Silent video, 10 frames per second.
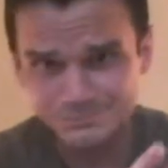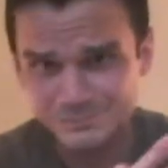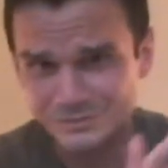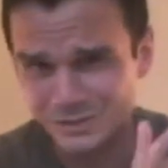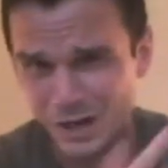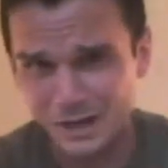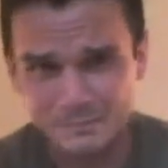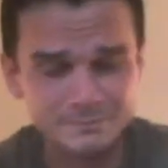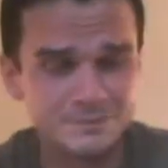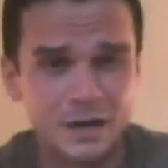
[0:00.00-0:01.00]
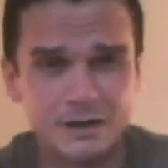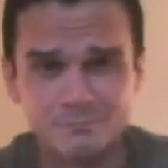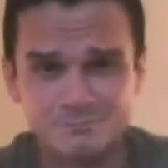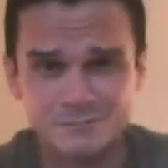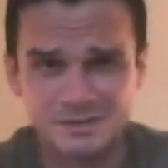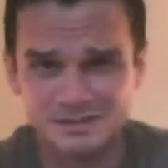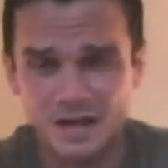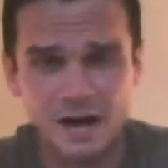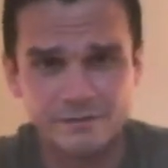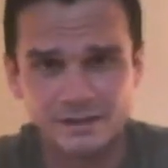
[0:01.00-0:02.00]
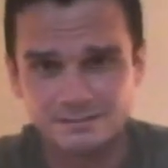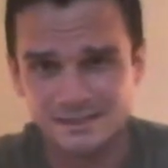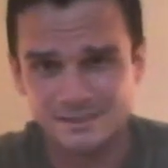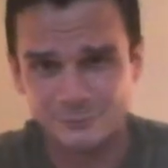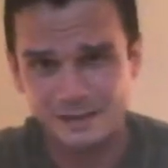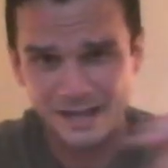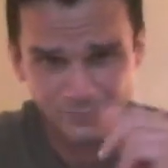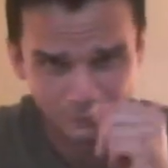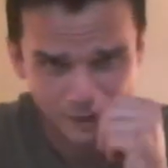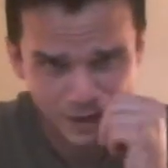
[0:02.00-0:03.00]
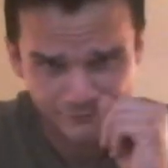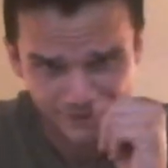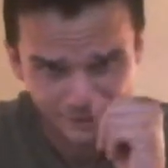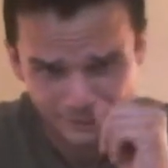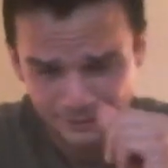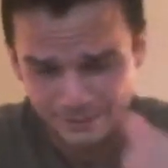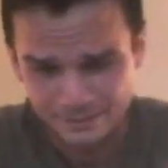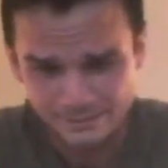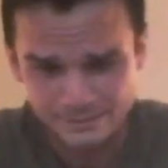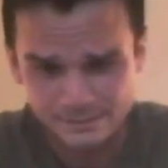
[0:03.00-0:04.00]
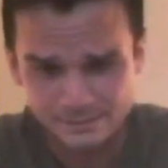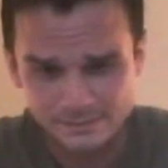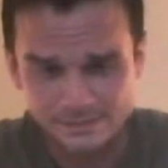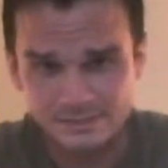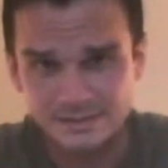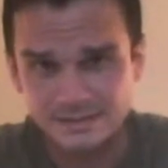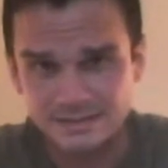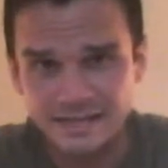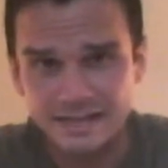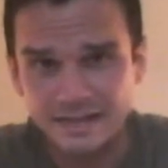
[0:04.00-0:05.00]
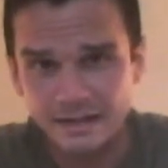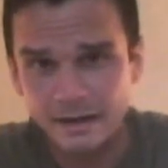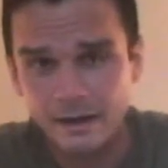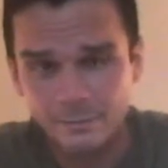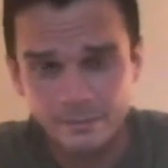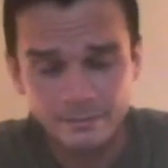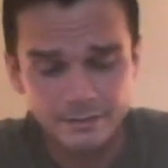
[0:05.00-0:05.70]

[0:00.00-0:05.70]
Sorry. It's coffee. It's like 3-day-old coffee. Because I just heated it up.